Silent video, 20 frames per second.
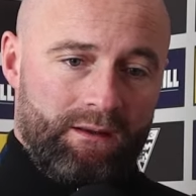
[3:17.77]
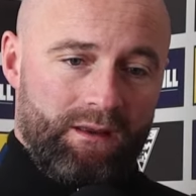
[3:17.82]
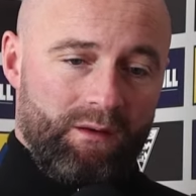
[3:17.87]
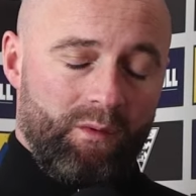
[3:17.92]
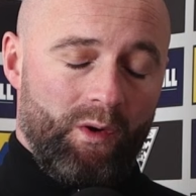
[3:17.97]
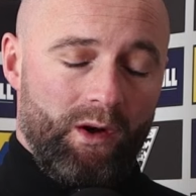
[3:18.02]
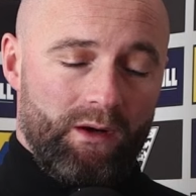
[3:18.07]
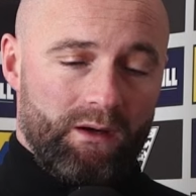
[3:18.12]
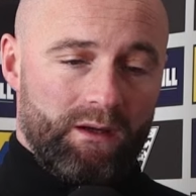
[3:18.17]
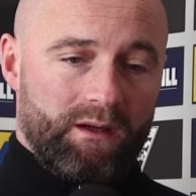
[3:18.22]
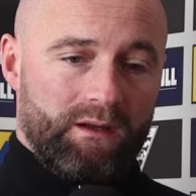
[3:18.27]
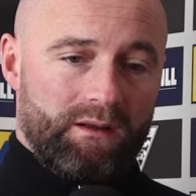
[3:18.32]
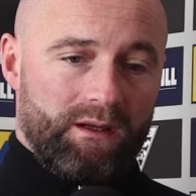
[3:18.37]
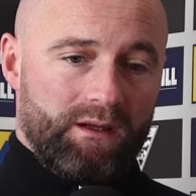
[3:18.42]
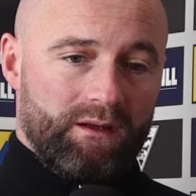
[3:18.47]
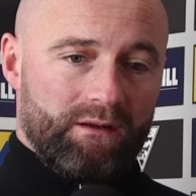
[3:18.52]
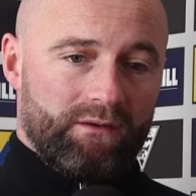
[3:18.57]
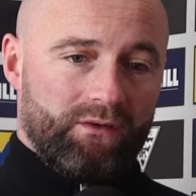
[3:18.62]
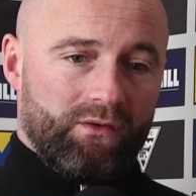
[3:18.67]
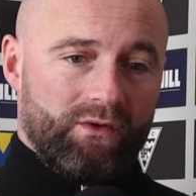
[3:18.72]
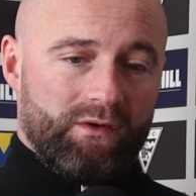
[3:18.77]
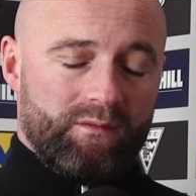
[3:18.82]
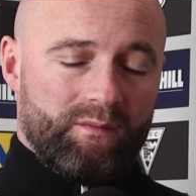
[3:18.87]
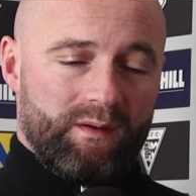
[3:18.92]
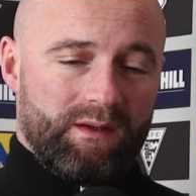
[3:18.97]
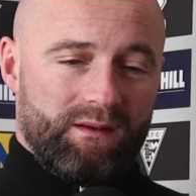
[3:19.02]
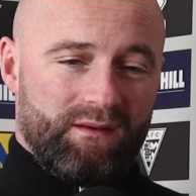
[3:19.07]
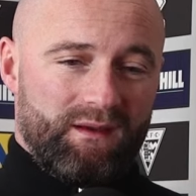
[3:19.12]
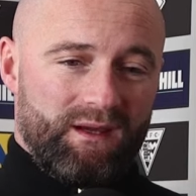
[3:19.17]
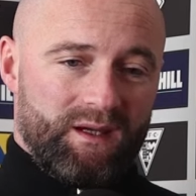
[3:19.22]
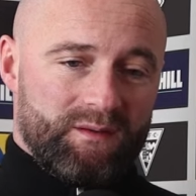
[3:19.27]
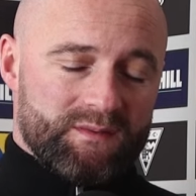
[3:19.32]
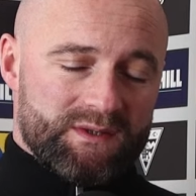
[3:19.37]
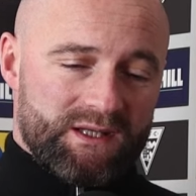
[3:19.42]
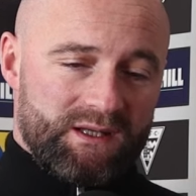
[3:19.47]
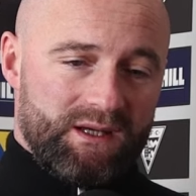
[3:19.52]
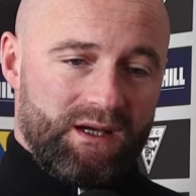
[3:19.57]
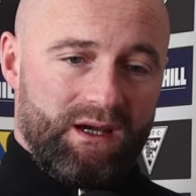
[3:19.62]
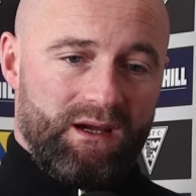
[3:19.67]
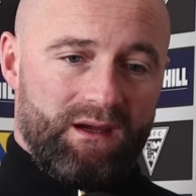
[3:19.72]
work that you're doing. But in terms
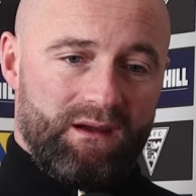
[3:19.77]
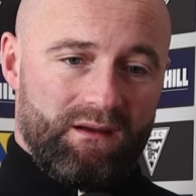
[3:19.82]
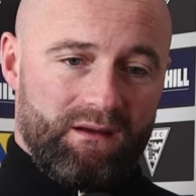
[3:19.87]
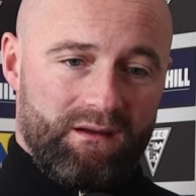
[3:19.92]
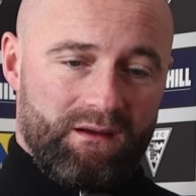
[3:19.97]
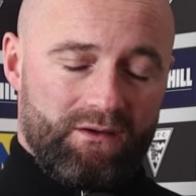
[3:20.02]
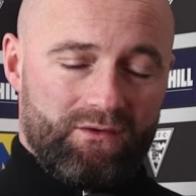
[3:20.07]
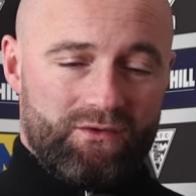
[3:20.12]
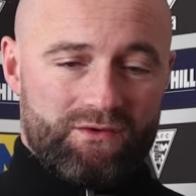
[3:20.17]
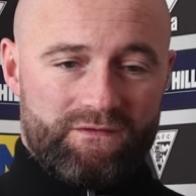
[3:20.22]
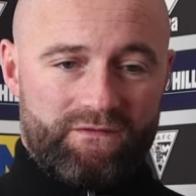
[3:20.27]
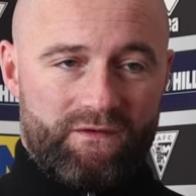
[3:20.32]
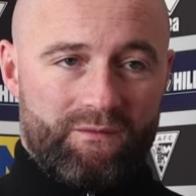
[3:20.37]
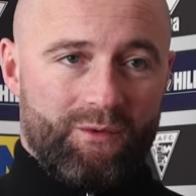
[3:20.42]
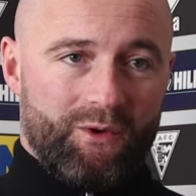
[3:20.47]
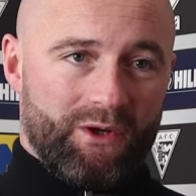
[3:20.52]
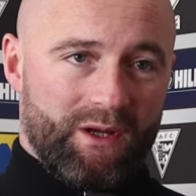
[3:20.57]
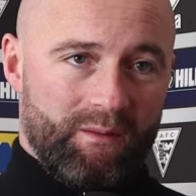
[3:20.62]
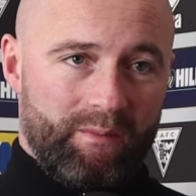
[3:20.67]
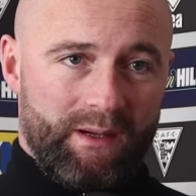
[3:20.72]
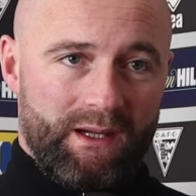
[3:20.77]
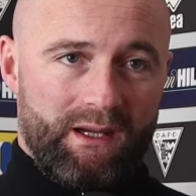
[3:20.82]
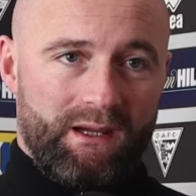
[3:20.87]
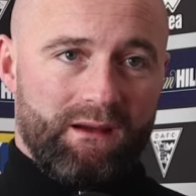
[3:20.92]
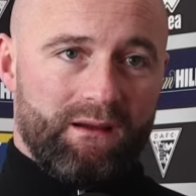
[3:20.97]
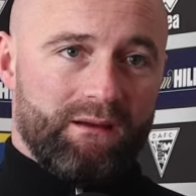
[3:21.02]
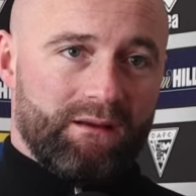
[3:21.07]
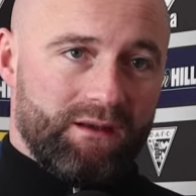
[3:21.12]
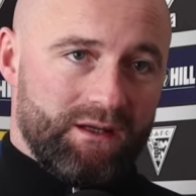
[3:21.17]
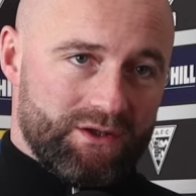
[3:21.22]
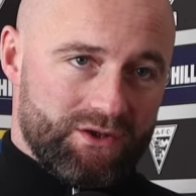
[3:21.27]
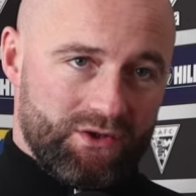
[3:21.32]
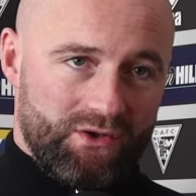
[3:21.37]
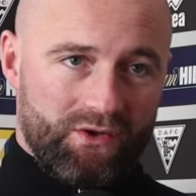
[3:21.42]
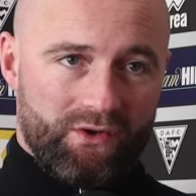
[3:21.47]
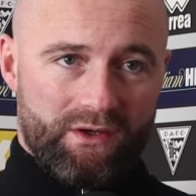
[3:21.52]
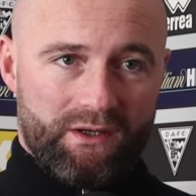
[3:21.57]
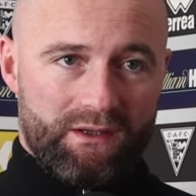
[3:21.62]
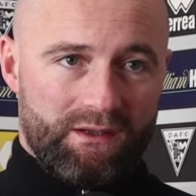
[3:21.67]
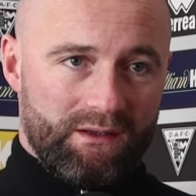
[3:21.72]
of that, it goes from on a bike to
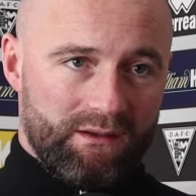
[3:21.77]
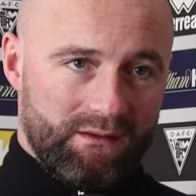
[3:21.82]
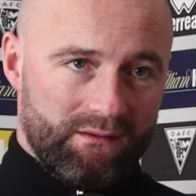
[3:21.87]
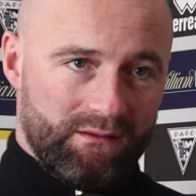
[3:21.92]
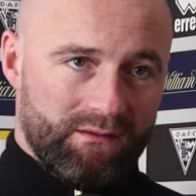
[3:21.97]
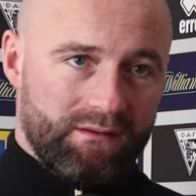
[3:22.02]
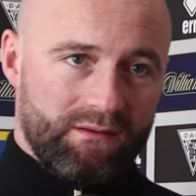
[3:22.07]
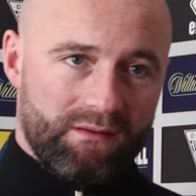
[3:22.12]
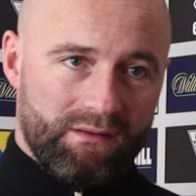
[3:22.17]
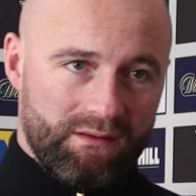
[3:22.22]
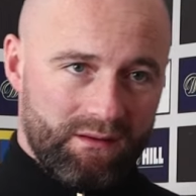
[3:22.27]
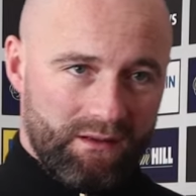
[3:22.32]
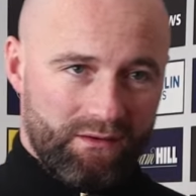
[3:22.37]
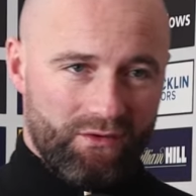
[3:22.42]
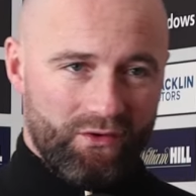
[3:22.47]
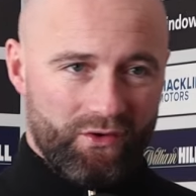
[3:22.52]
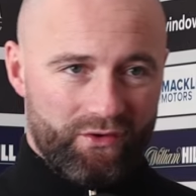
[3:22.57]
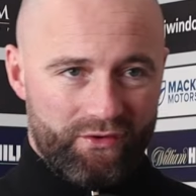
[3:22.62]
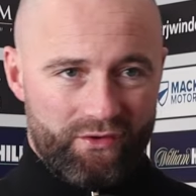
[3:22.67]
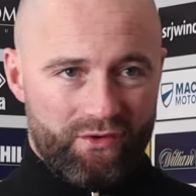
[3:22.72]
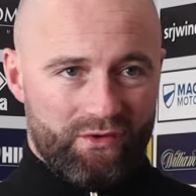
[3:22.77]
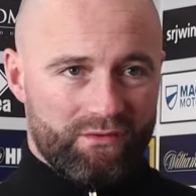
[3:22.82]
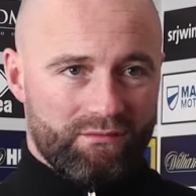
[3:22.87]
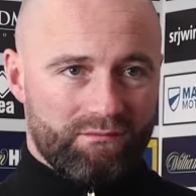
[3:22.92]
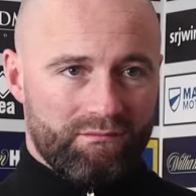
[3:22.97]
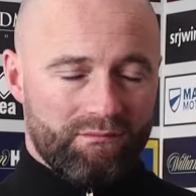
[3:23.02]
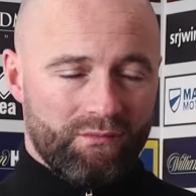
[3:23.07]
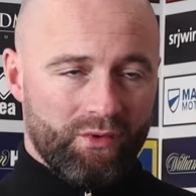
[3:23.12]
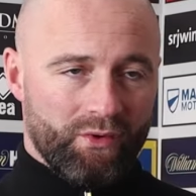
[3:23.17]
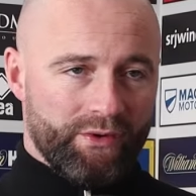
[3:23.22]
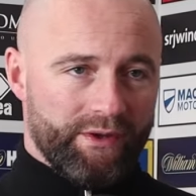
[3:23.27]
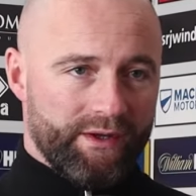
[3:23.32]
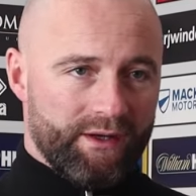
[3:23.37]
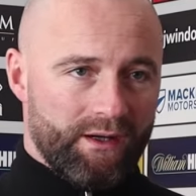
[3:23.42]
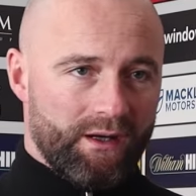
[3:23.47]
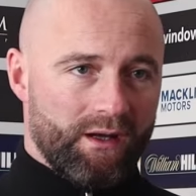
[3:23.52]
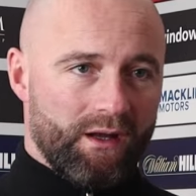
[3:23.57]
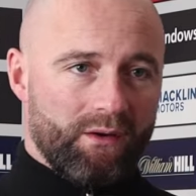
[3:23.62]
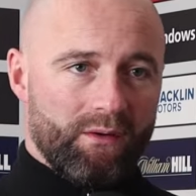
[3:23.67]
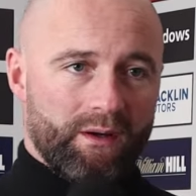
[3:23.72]
jogging and not doing more
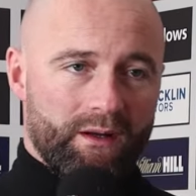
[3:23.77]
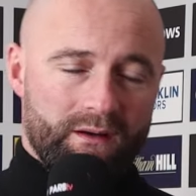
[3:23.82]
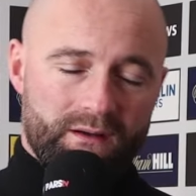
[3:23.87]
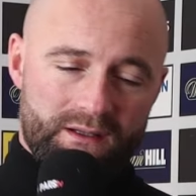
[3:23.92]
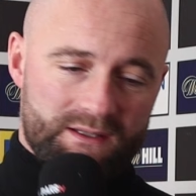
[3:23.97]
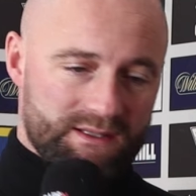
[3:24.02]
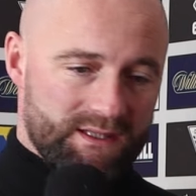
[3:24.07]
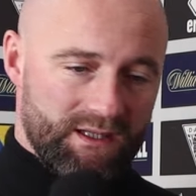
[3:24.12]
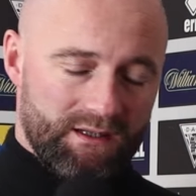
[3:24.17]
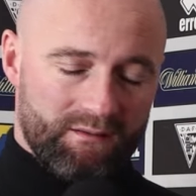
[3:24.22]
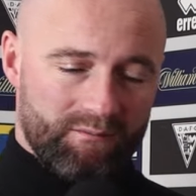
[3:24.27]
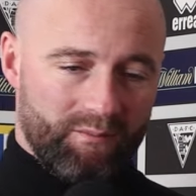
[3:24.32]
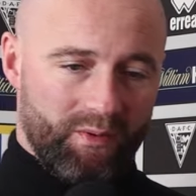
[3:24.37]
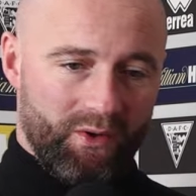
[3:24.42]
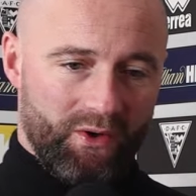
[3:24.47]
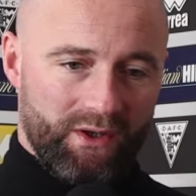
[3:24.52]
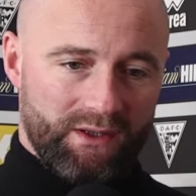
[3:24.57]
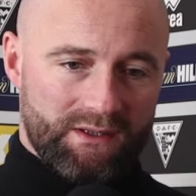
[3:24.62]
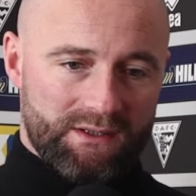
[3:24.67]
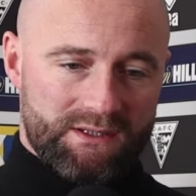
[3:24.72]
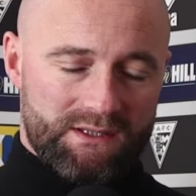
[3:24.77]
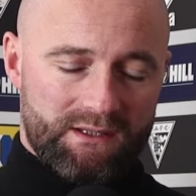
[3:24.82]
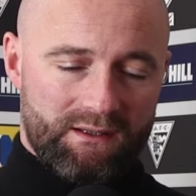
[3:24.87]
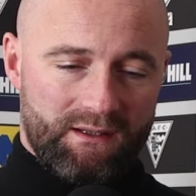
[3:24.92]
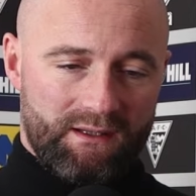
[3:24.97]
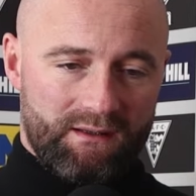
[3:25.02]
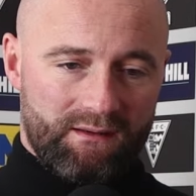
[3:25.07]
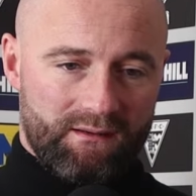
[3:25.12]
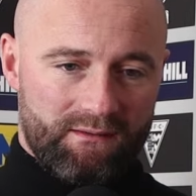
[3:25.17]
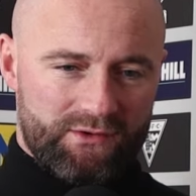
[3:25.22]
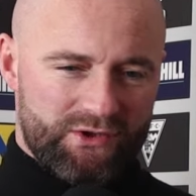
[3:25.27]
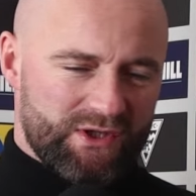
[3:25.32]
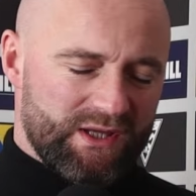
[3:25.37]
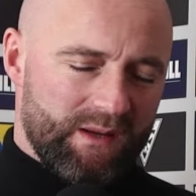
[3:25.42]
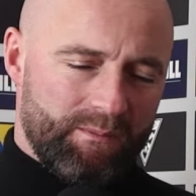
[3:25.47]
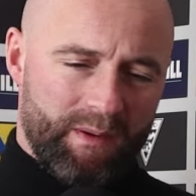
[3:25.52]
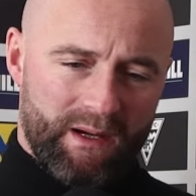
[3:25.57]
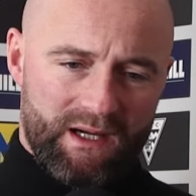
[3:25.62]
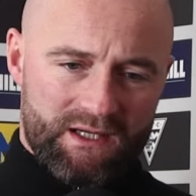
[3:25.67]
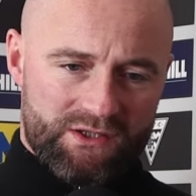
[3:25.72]
than an hour at certain points, and then just
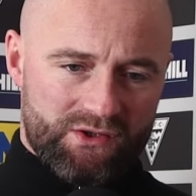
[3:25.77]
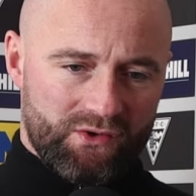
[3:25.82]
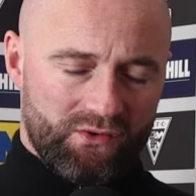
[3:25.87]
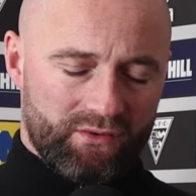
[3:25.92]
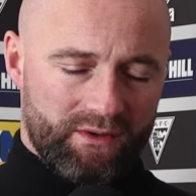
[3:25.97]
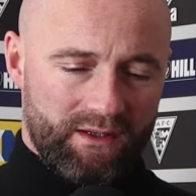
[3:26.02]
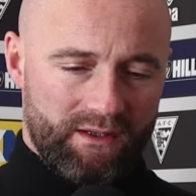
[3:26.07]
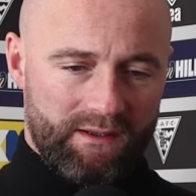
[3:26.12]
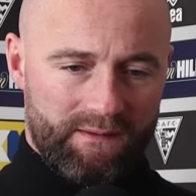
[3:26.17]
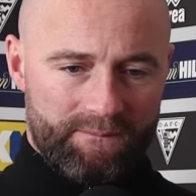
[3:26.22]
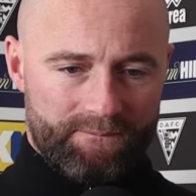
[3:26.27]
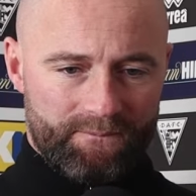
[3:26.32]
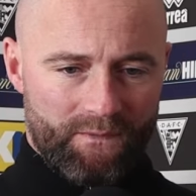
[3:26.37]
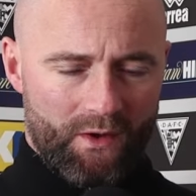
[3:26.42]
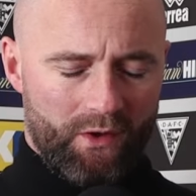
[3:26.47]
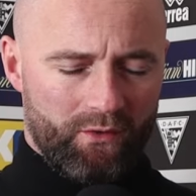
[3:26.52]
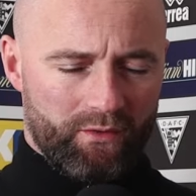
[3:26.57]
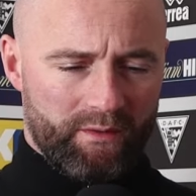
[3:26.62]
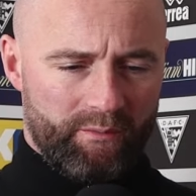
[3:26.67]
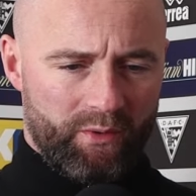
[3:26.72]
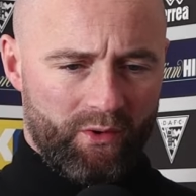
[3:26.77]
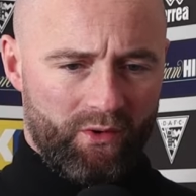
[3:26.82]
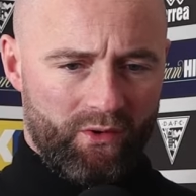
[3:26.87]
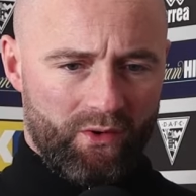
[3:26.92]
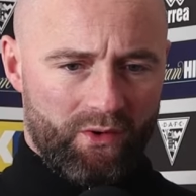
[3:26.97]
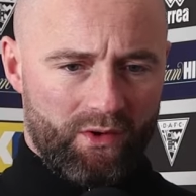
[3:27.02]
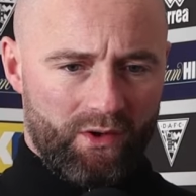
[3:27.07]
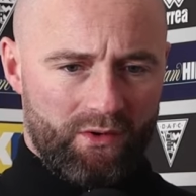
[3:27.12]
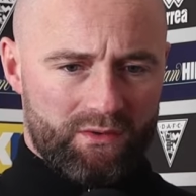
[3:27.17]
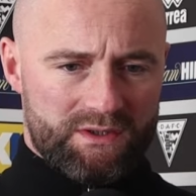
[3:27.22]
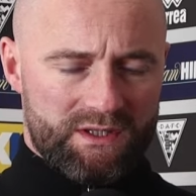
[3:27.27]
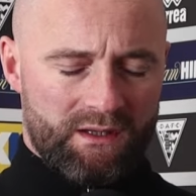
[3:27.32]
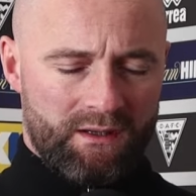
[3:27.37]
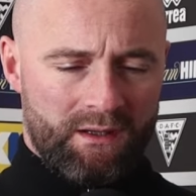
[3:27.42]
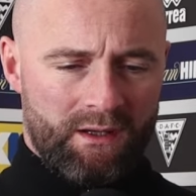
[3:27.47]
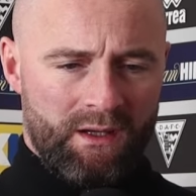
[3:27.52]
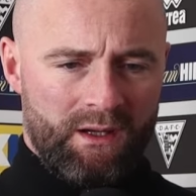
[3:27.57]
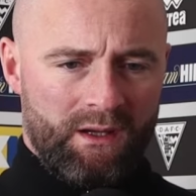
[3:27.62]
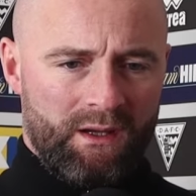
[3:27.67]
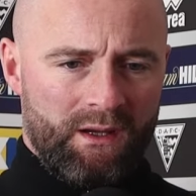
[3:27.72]
to pass all the protocols.
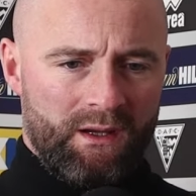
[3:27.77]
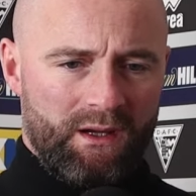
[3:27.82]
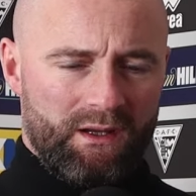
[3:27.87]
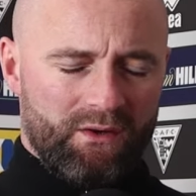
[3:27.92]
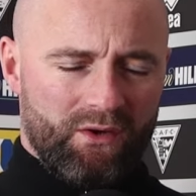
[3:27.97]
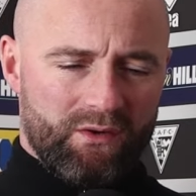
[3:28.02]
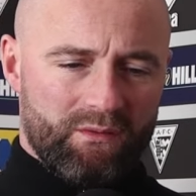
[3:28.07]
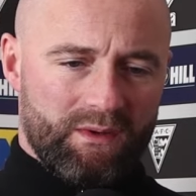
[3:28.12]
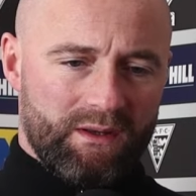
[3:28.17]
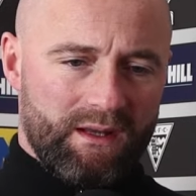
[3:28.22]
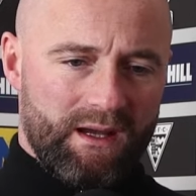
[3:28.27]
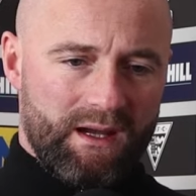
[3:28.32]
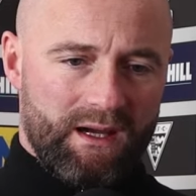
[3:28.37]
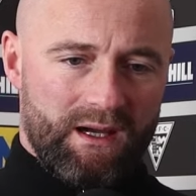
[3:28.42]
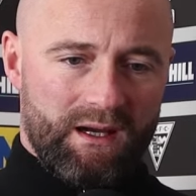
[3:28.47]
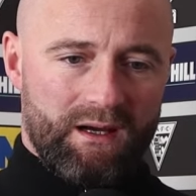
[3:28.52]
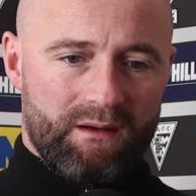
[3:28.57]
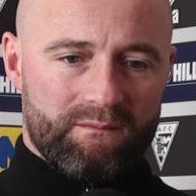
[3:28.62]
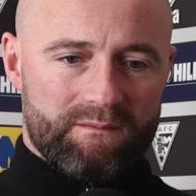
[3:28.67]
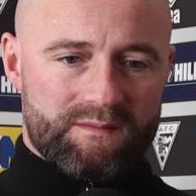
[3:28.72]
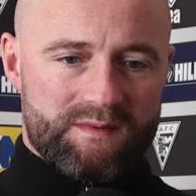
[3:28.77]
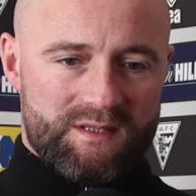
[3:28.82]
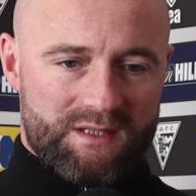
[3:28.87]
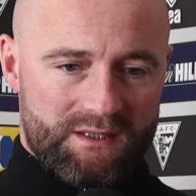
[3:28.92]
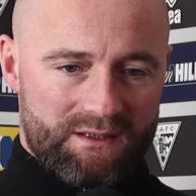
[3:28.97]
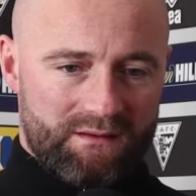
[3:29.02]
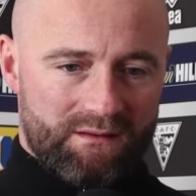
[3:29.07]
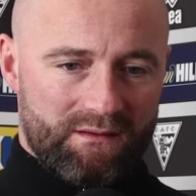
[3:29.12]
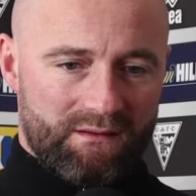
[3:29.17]
And look, when that happens,